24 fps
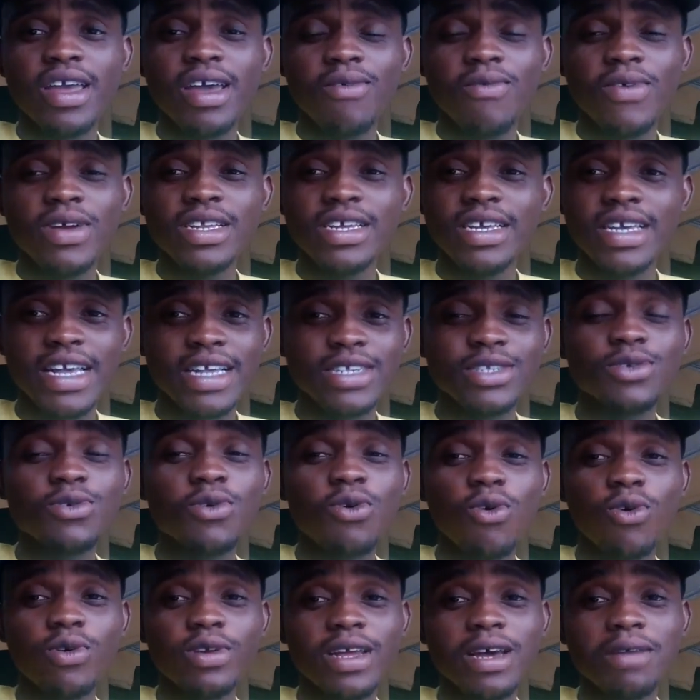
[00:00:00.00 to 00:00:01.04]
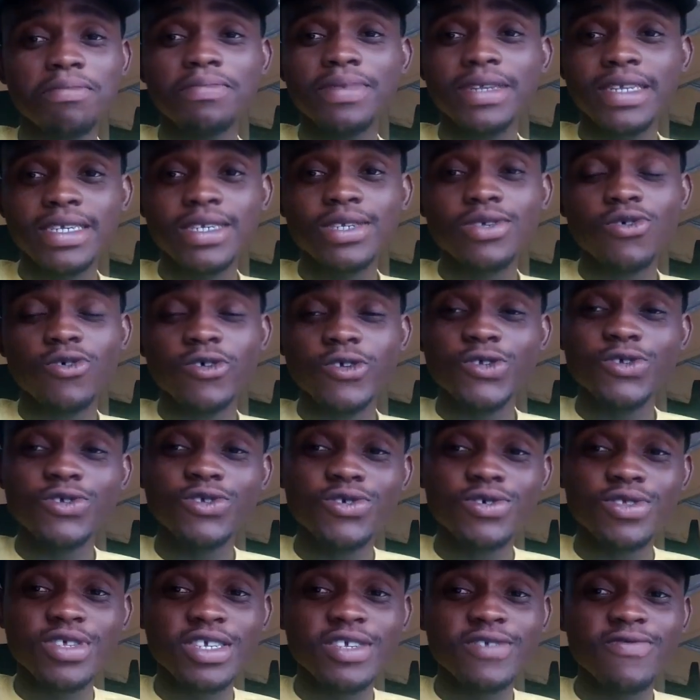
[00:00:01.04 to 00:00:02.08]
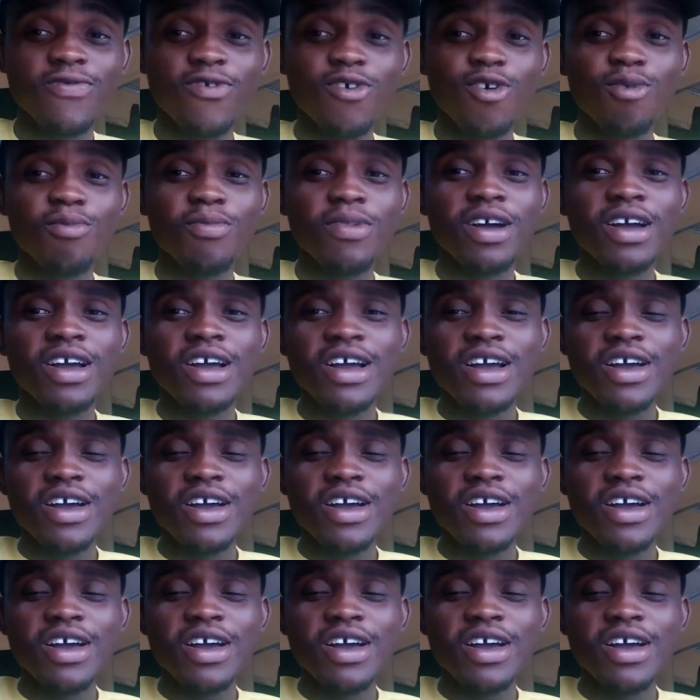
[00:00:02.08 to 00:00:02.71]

and when he gets called up, please continue this form.